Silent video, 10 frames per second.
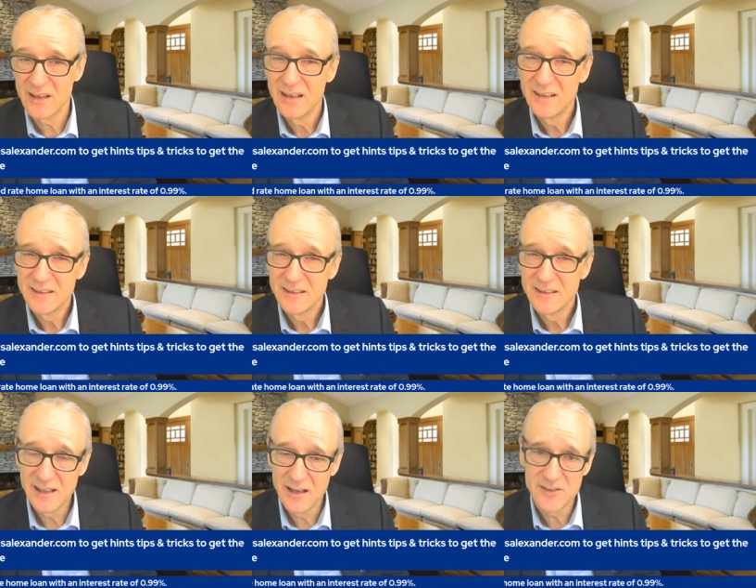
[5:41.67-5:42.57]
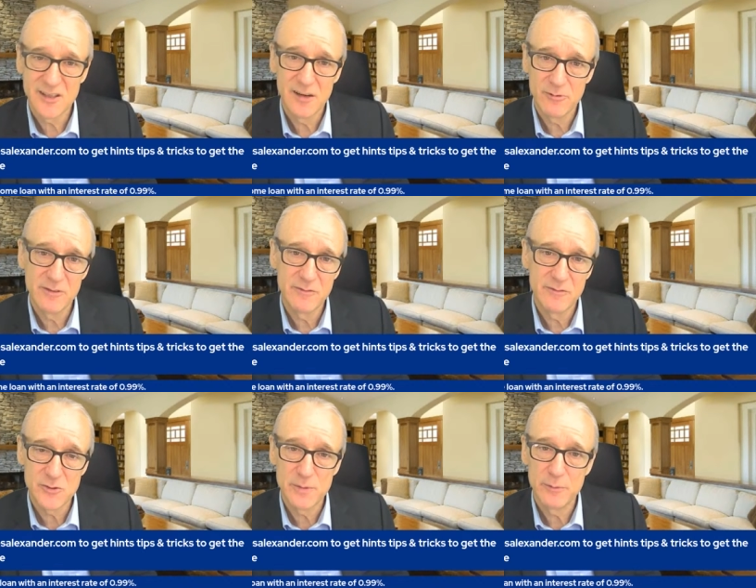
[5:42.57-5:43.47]
declutter, get rid of most.
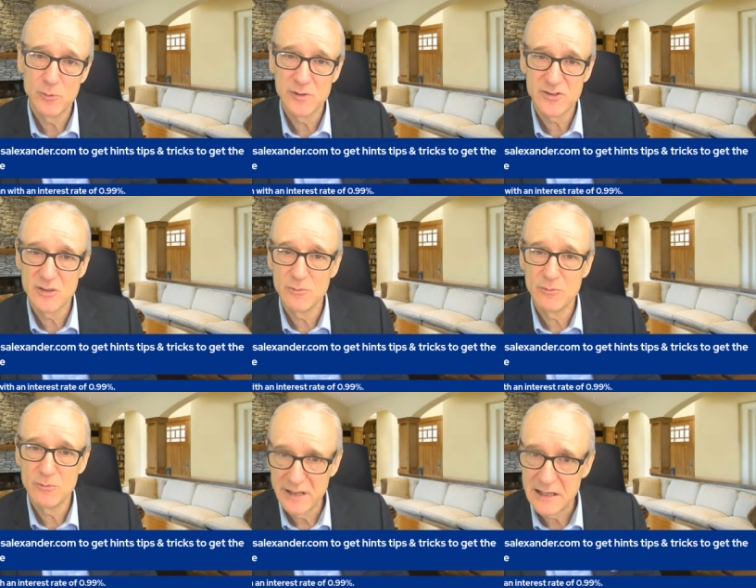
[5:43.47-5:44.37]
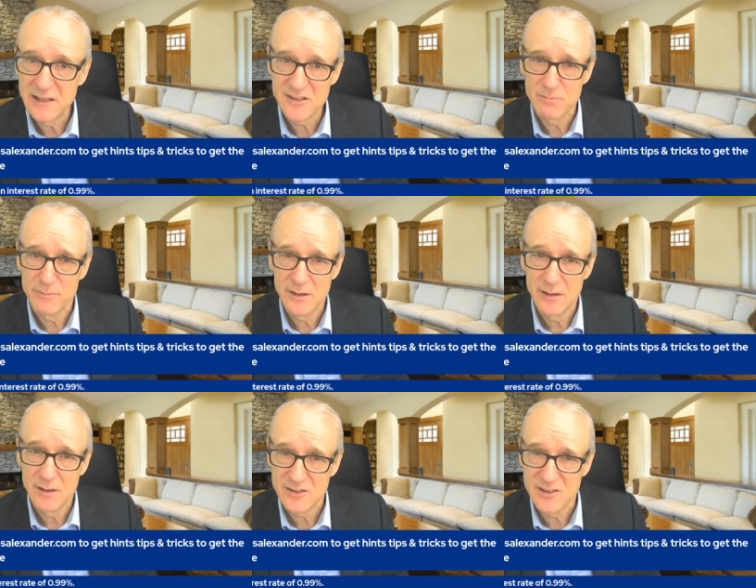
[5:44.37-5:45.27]
People want to see more minimalist
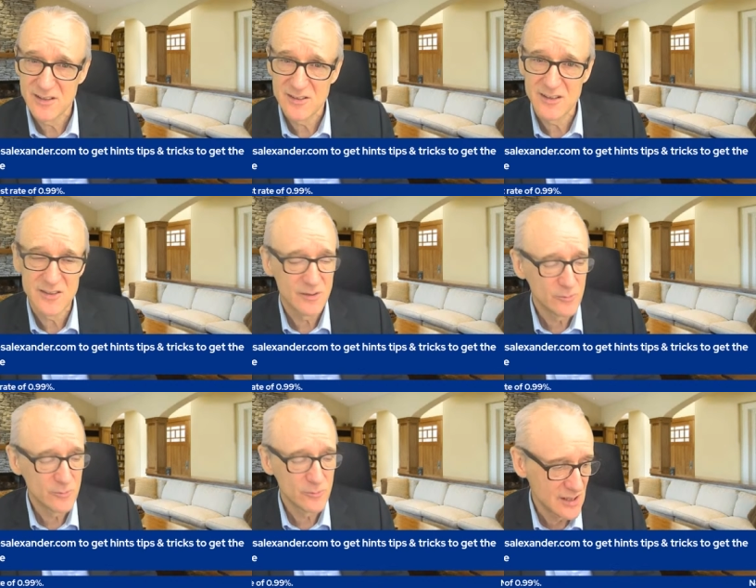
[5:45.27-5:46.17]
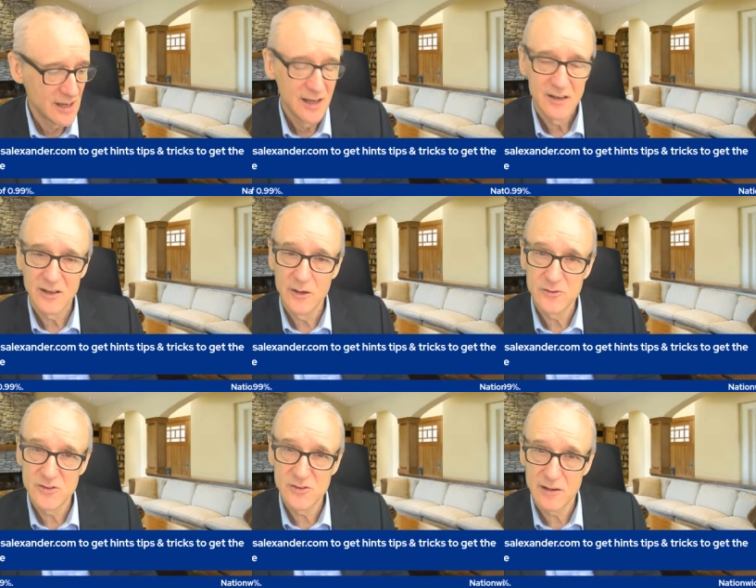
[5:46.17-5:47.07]
these days. They don't want to see loads of
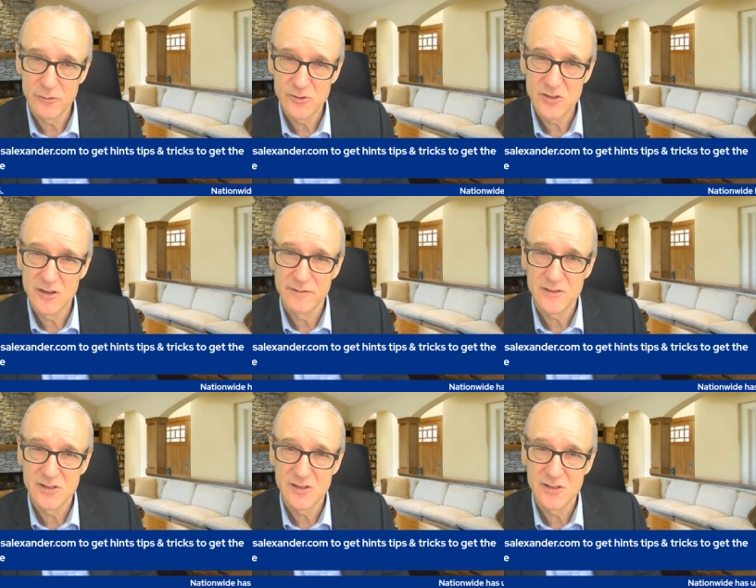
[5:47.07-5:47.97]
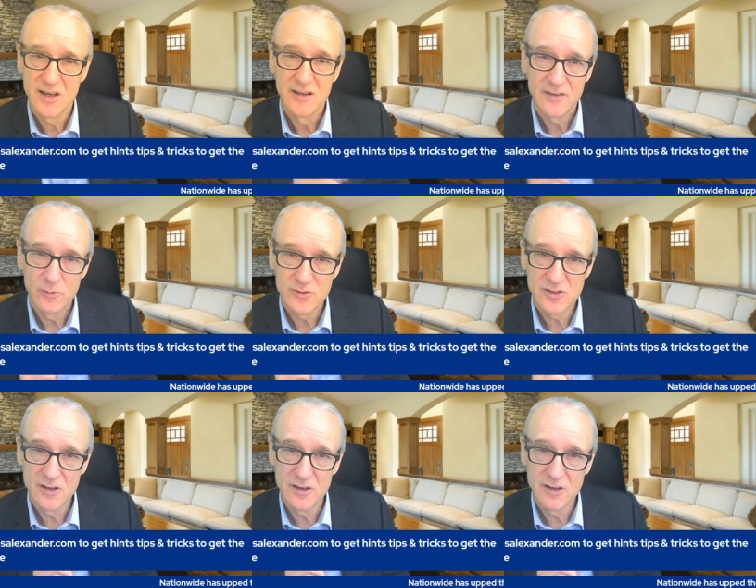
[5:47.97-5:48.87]
stuff on surfaces. They want to see a
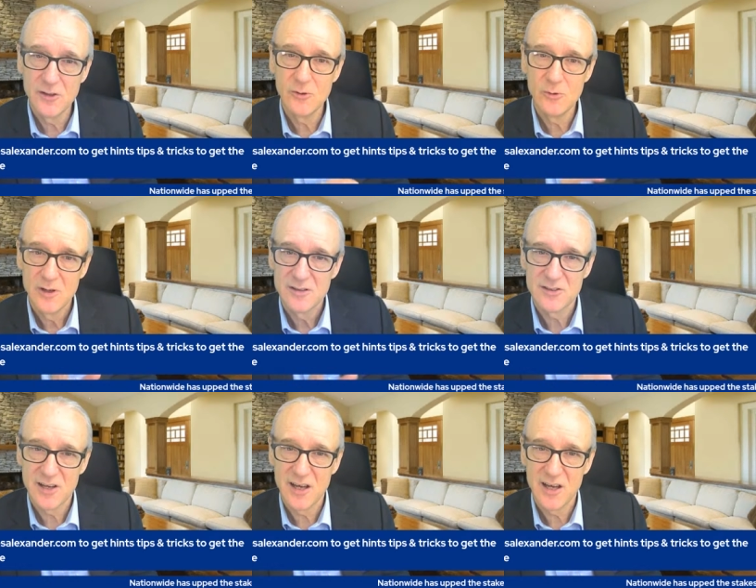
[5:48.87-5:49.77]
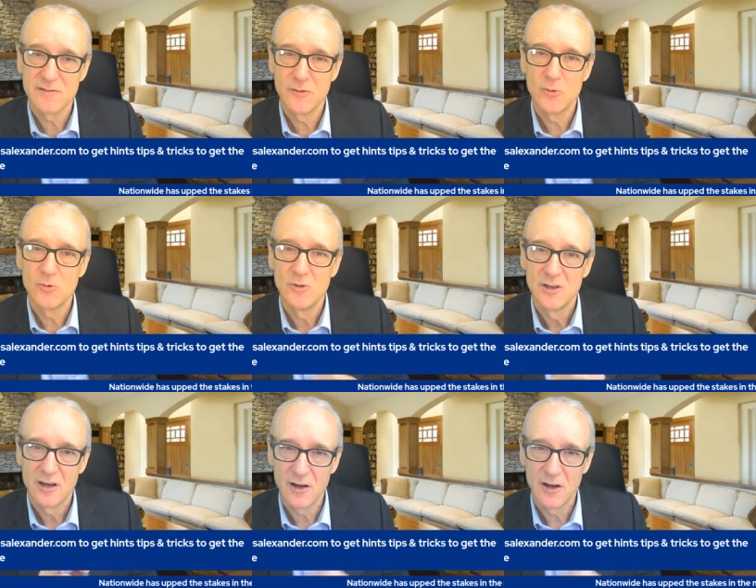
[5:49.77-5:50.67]
few tasteful,
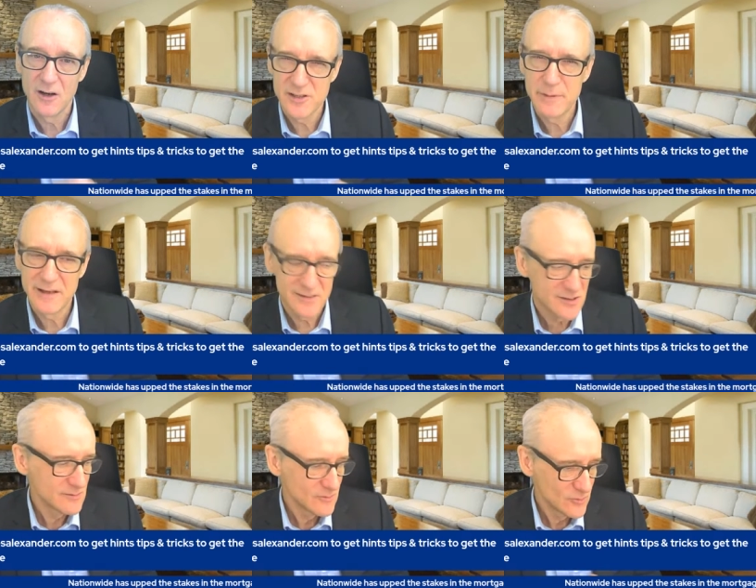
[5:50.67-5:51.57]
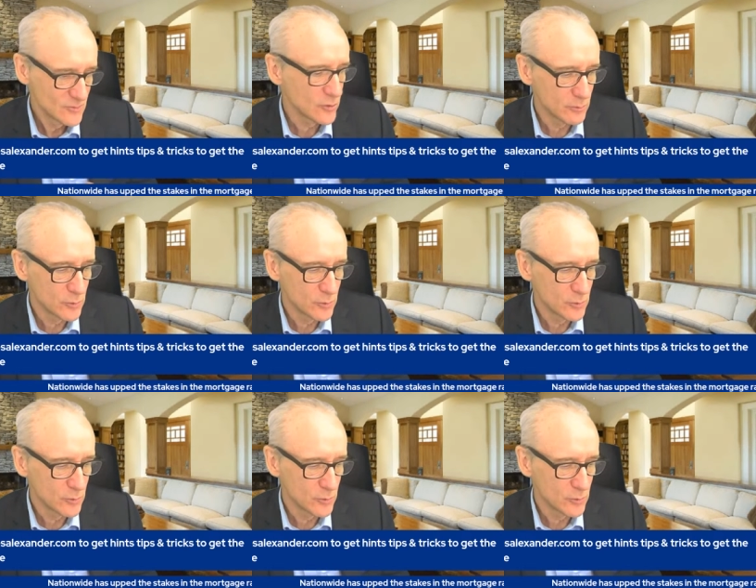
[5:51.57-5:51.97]
classy bits, not more.